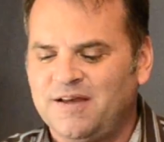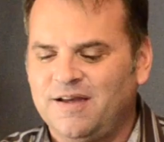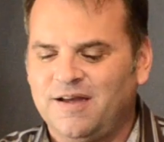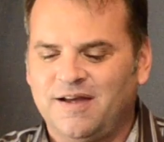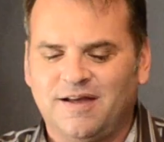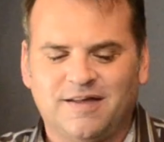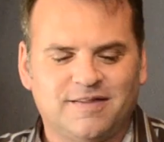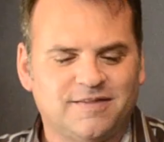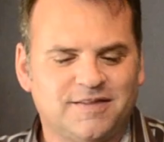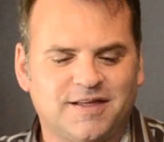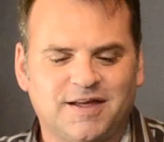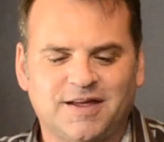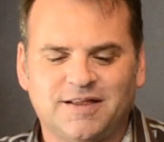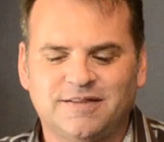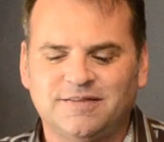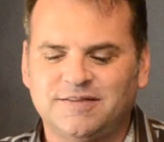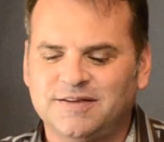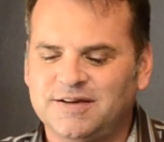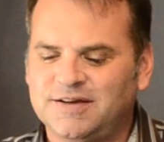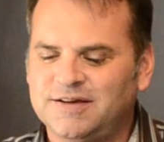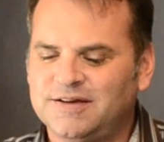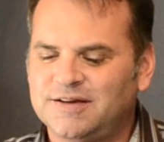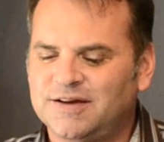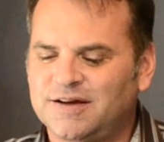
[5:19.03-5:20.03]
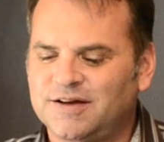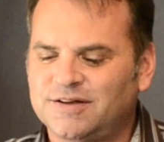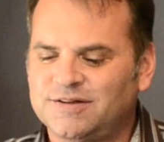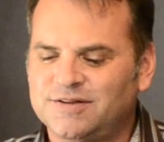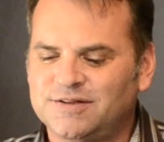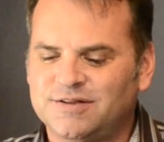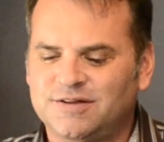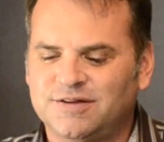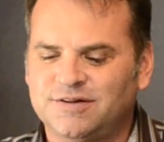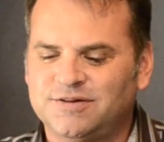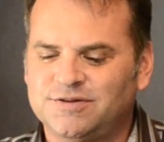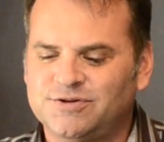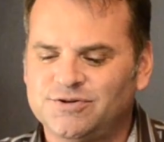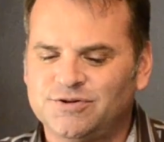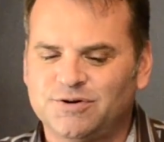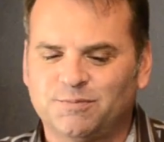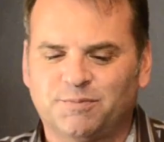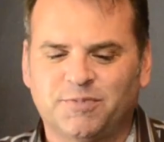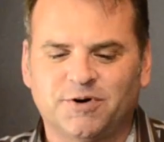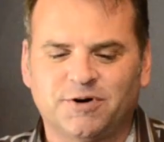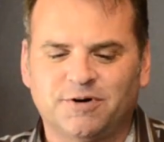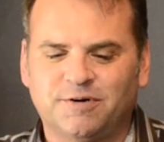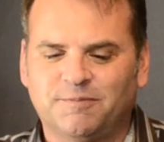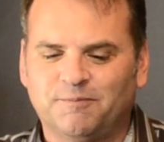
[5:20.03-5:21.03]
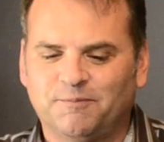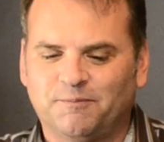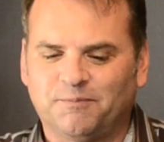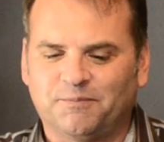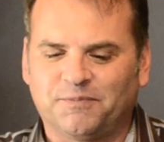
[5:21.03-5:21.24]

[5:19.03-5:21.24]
and then the juniper